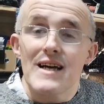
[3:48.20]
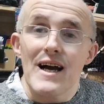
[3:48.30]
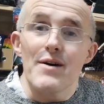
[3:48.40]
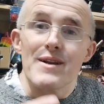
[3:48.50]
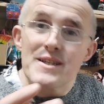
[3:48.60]

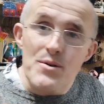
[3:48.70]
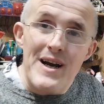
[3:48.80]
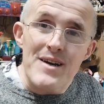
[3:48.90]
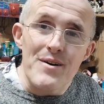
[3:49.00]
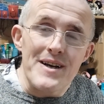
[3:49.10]
Oh, let's
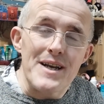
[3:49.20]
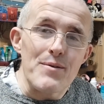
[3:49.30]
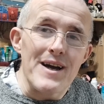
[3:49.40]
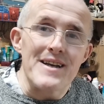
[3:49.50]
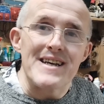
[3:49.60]
crack on
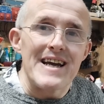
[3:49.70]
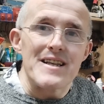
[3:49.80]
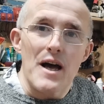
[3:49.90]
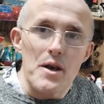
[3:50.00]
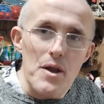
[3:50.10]
anyway and get
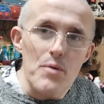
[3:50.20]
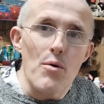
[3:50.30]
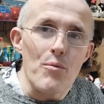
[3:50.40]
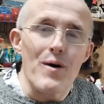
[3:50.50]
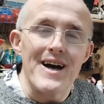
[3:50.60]
another
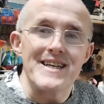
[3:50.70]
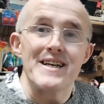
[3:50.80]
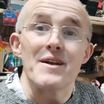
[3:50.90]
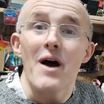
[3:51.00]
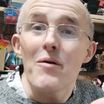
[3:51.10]
one wired in,
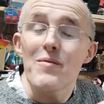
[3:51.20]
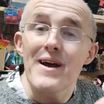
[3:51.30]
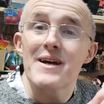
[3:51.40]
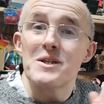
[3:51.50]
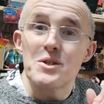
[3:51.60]
and hopefully
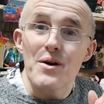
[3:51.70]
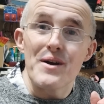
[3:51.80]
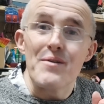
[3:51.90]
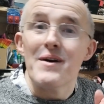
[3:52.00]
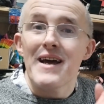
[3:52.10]
I can show
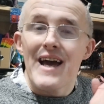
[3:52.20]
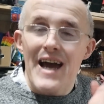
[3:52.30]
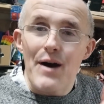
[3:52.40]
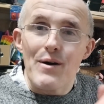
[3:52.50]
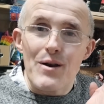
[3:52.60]
you
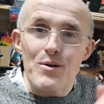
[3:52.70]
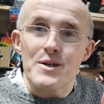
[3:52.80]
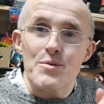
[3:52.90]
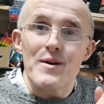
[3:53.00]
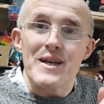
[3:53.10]
how it
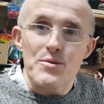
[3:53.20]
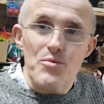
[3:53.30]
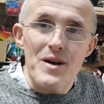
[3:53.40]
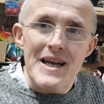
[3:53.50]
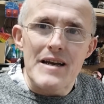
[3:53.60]
looks when it's
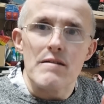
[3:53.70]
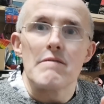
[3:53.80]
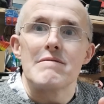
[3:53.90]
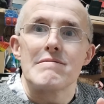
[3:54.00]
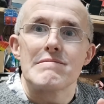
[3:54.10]
running.
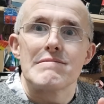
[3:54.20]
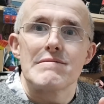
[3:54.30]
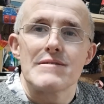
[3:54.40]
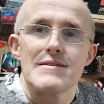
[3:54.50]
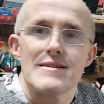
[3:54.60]
Now here's the
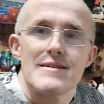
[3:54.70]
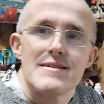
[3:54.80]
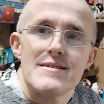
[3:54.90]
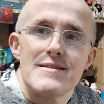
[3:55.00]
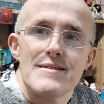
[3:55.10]
board in
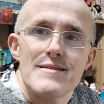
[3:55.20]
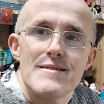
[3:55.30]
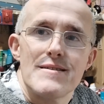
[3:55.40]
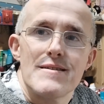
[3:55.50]
close-up.